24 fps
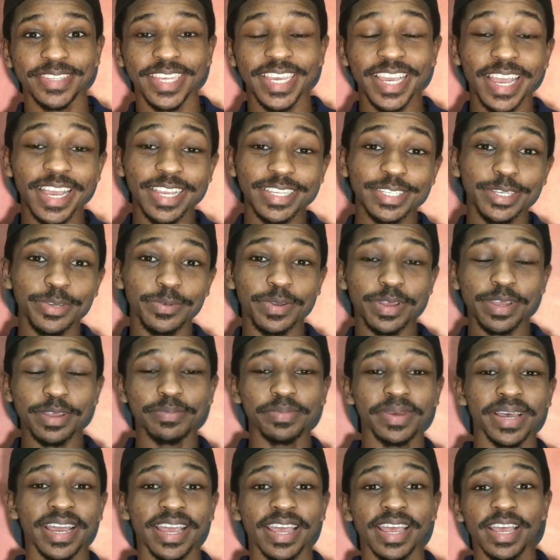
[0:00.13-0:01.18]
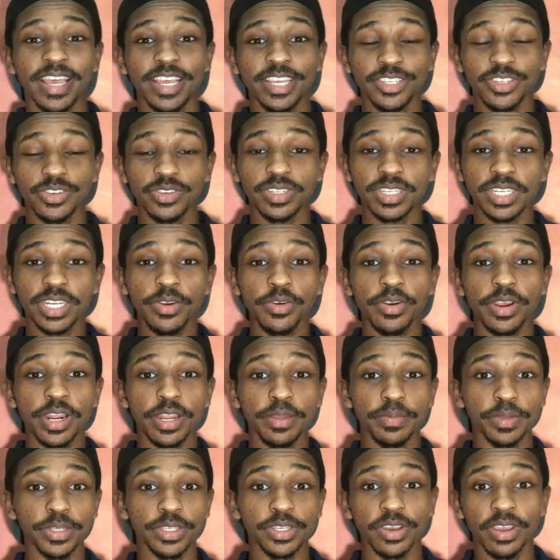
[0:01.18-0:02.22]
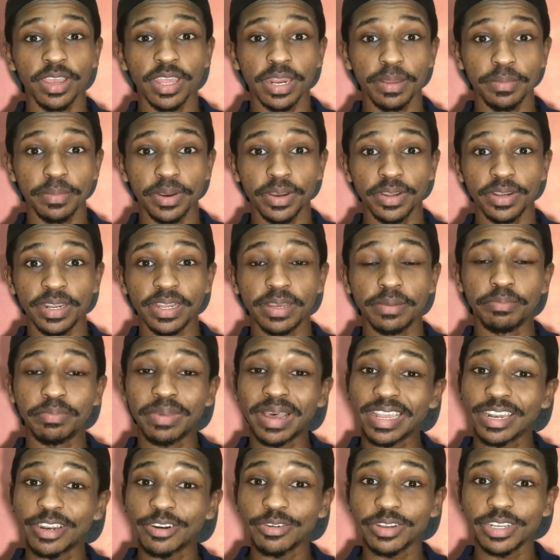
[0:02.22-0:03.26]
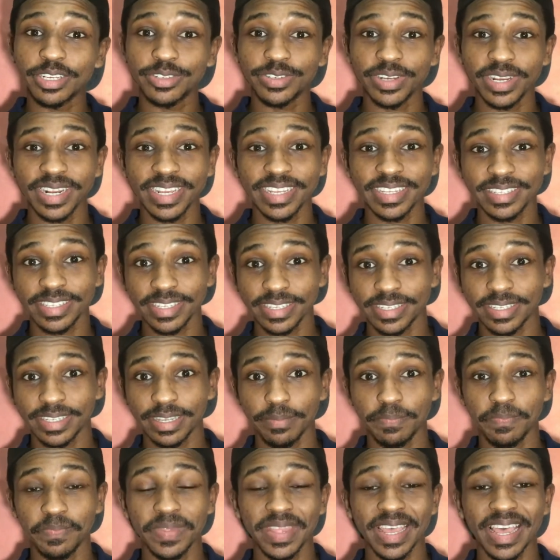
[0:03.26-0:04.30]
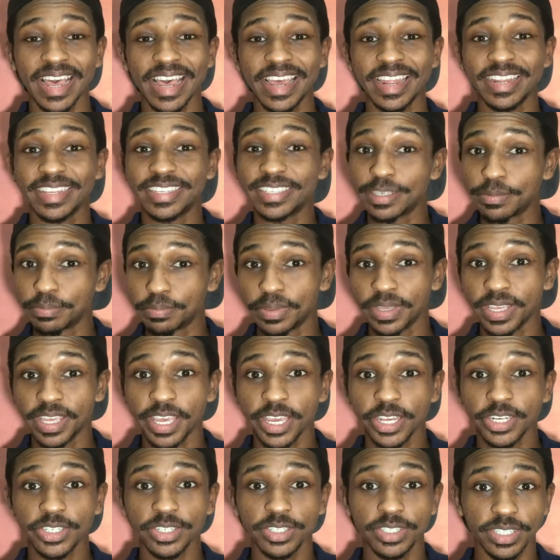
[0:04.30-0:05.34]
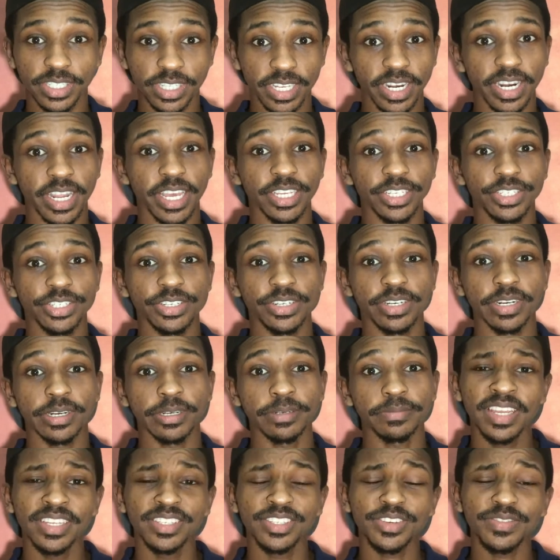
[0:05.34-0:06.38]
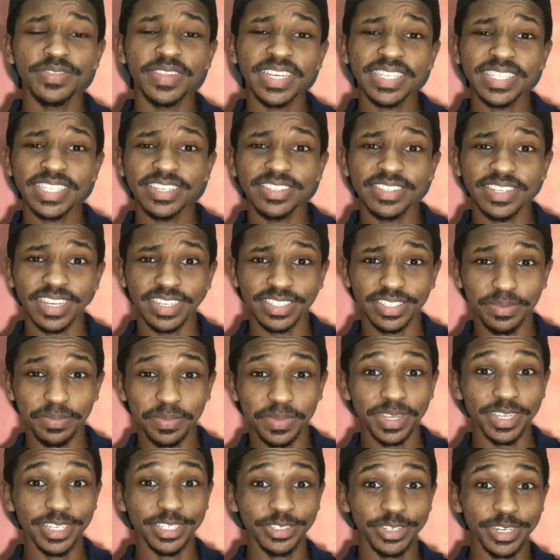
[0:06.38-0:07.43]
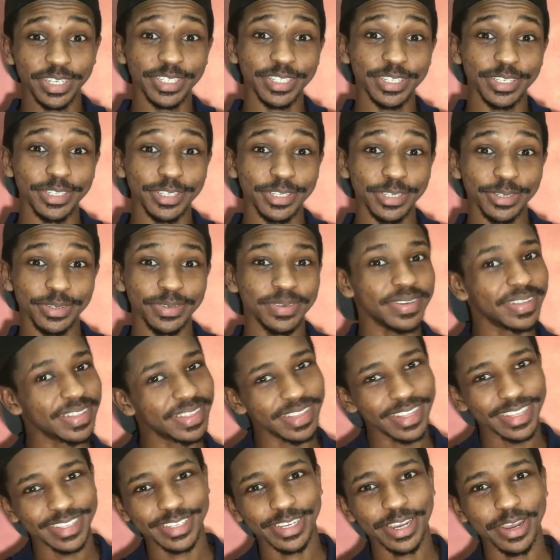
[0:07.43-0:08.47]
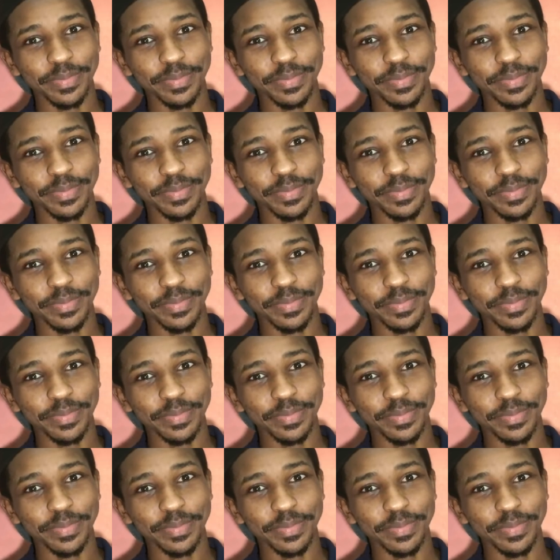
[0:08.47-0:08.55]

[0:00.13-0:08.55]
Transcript: Hey guys, welcome back. So today we're going to be talking about the binary trading system and its implications in Nigeria. So if that sounds like something interesting to you, let's